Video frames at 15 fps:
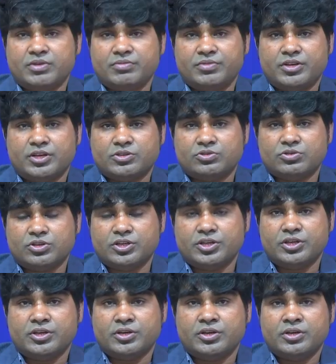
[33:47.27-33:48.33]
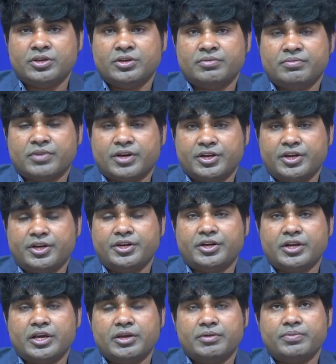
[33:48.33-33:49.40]
may be actually finite
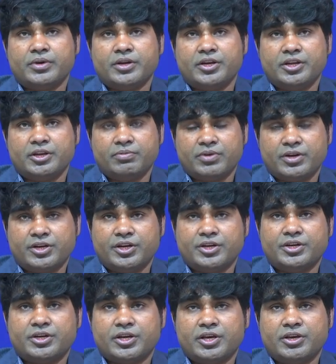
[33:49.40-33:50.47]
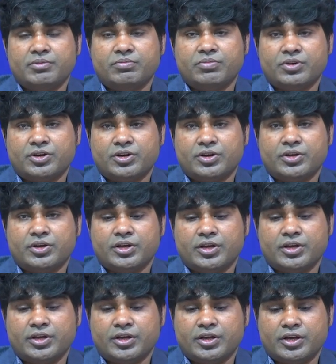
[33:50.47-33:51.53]
type and infinite type, but
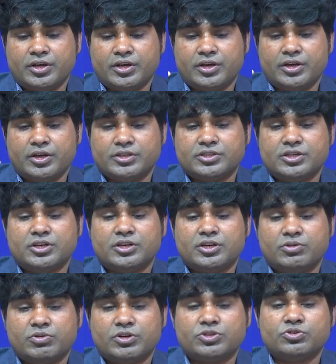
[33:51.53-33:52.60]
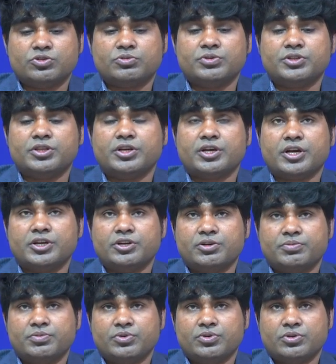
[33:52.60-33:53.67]
exactly what should be the kind
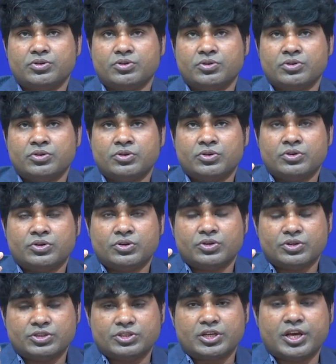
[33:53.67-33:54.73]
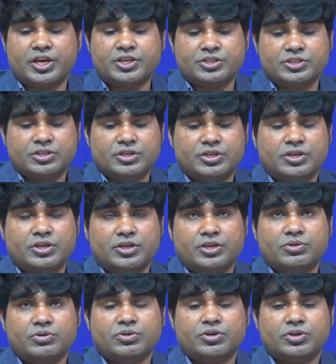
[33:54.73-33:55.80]
of size,
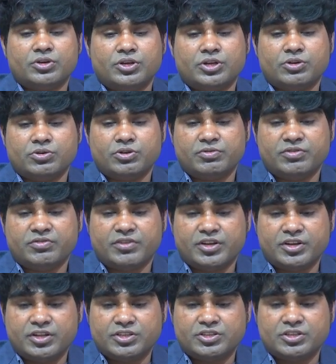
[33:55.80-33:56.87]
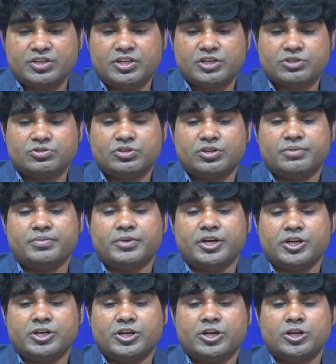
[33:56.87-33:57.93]
it will be very easily actually
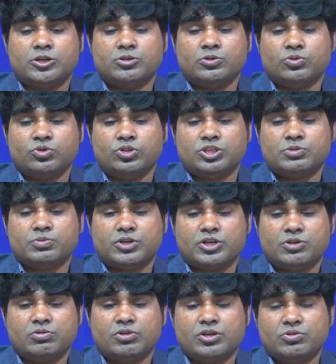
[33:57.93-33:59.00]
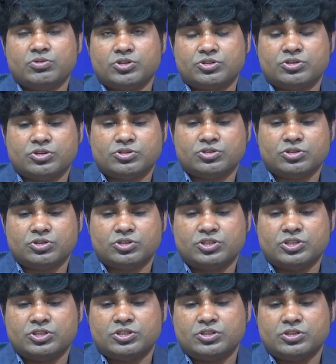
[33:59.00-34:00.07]
predicted through this particular structure,
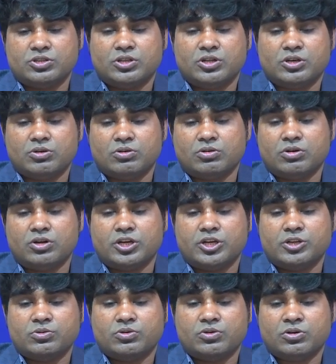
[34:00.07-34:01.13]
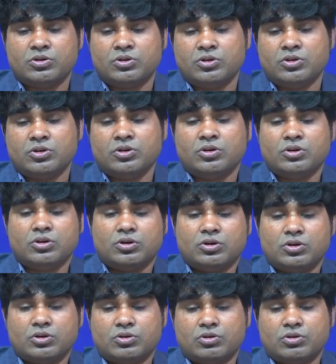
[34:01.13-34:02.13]
since it all are